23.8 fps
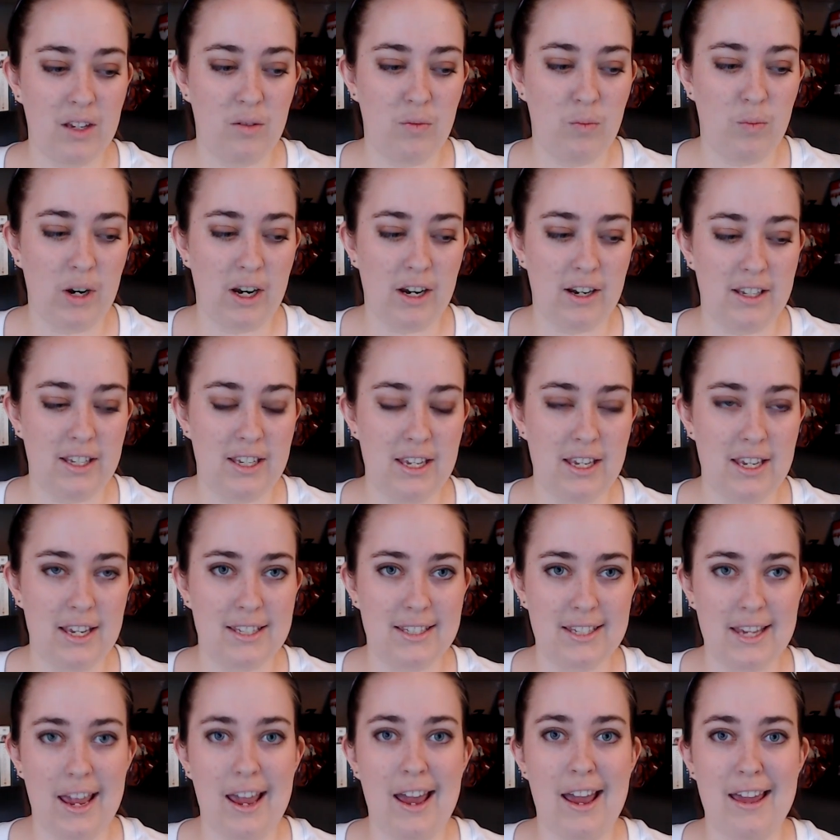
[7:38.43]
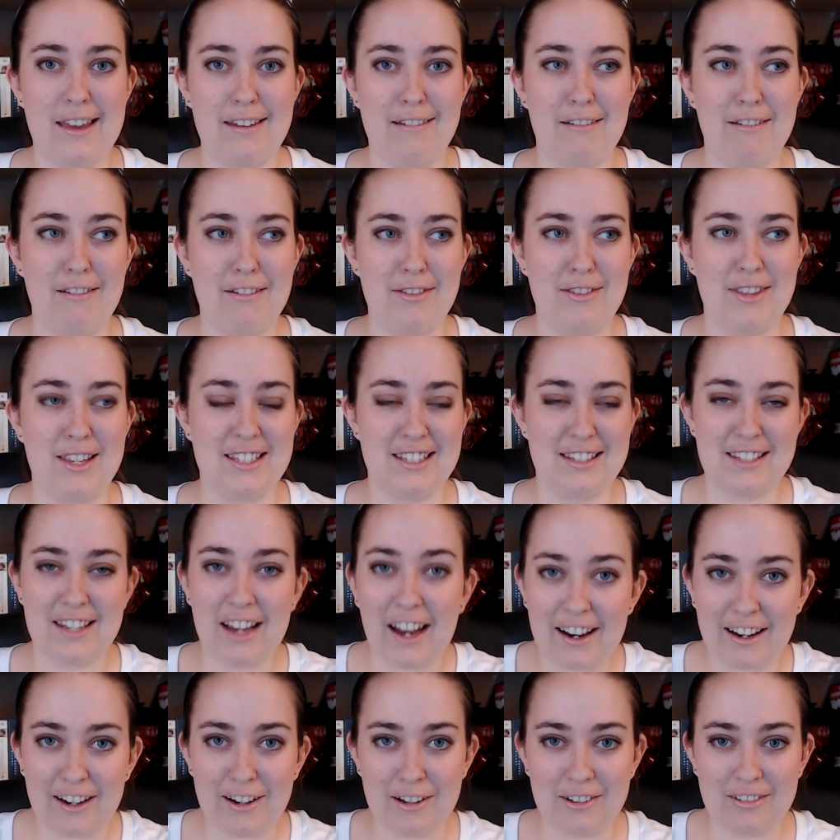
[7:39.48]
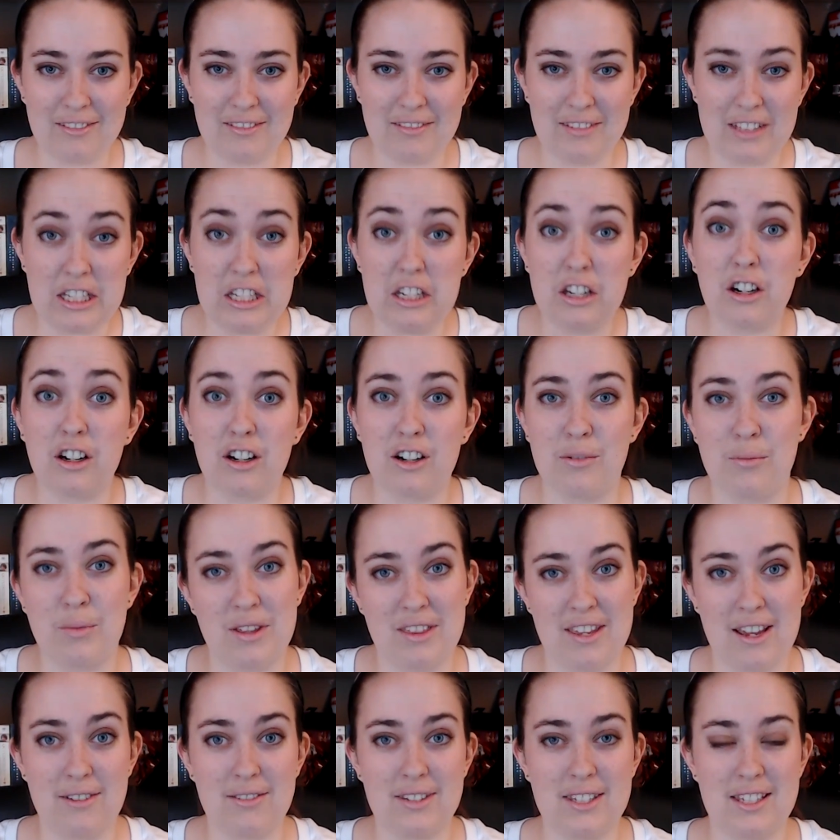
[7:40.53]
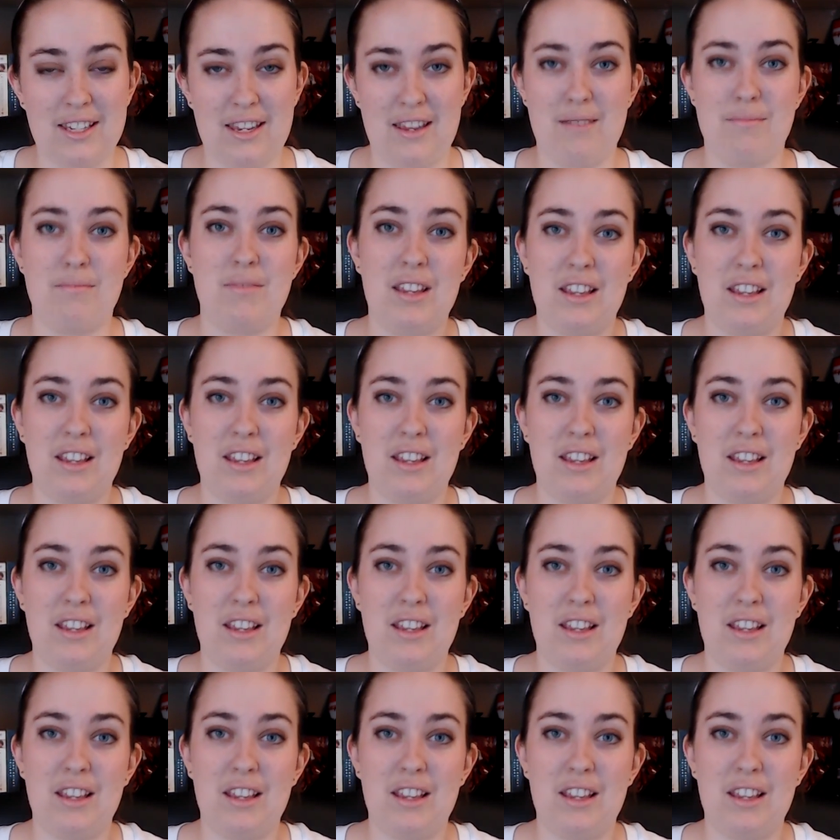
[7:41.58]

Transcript: where he has had this entire year without Sam,